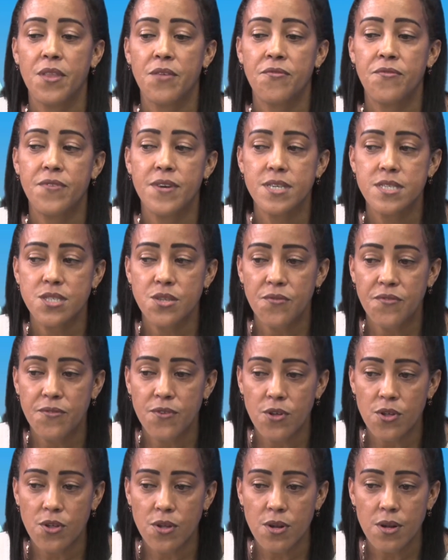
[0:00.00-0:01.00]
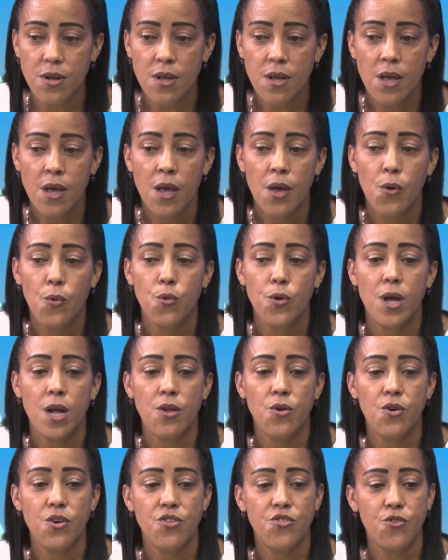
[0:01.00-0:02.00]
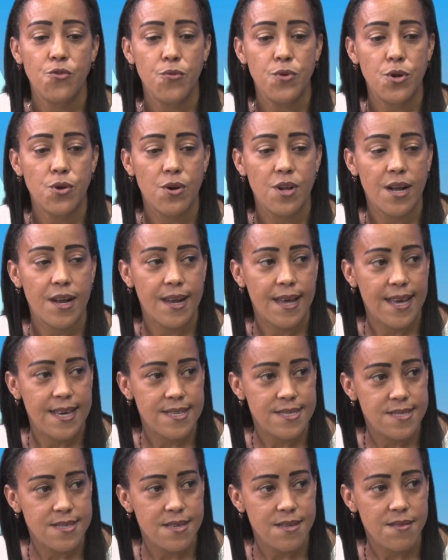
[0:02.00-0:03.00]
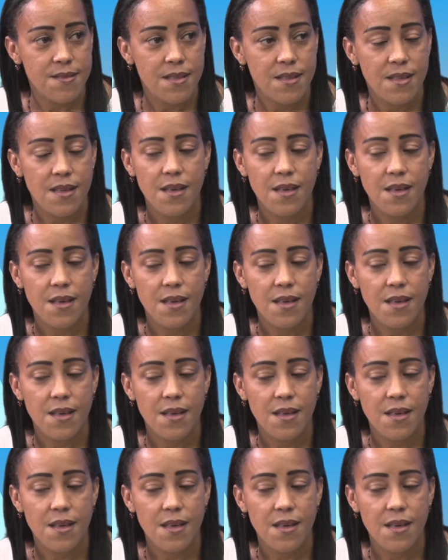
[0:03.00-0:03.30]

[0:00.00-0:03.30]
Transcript: First of all, we are going to be organizing